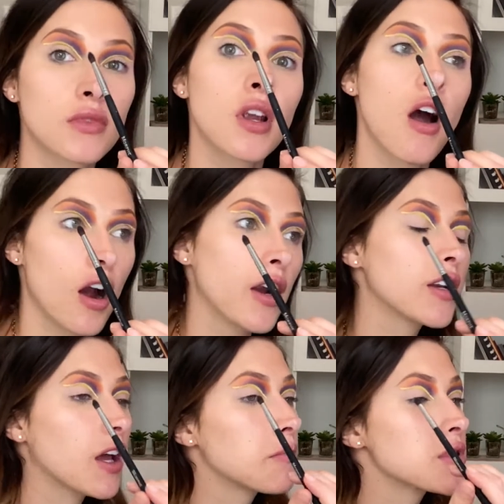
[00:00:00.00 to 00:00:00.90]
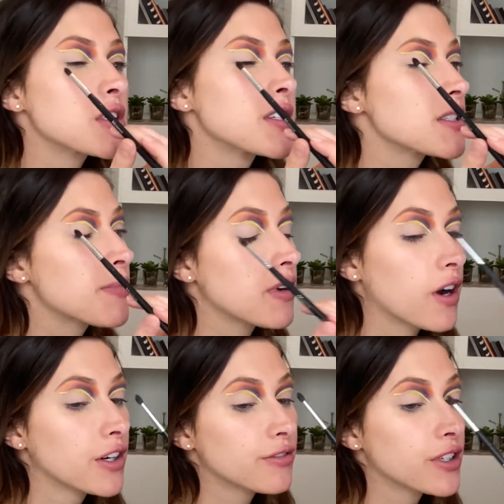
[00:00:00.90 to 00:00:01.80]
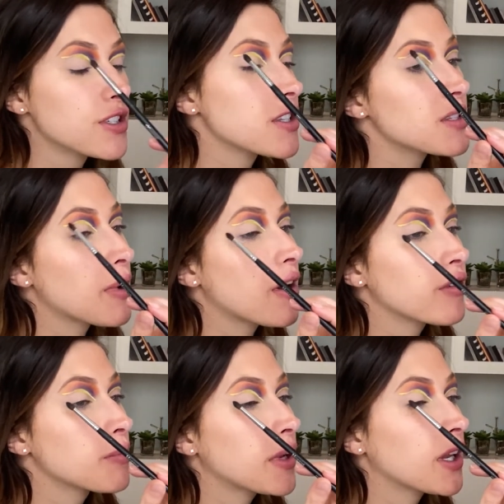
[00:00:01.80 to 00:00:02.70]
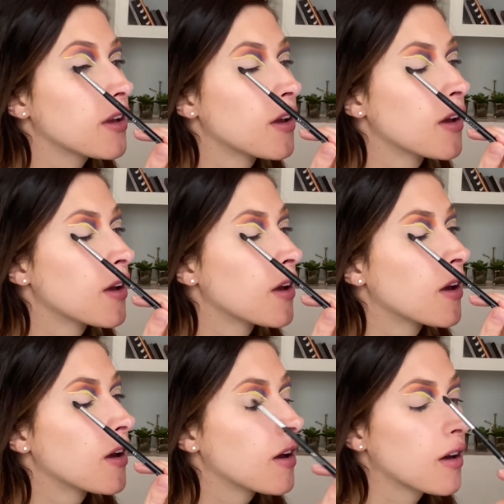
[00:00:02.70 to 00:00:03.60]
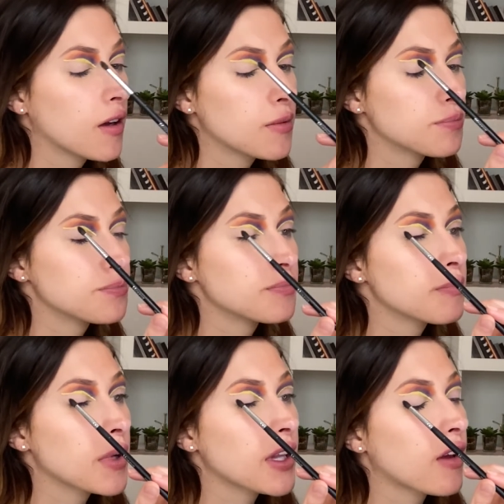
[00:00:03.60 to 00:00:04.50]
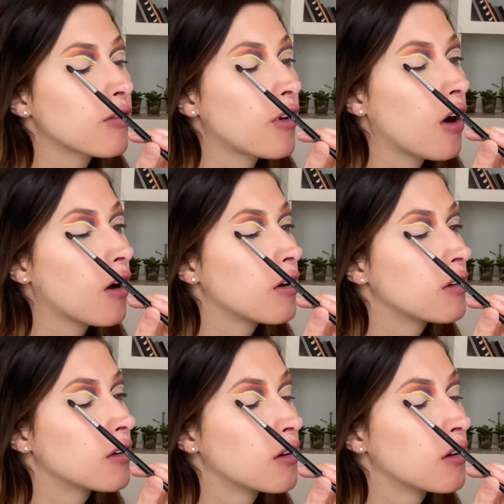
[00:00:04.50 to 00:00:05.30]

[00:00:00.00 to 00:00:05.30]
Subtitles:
hard. I'm sure it's been hard for just about everybody. But like fall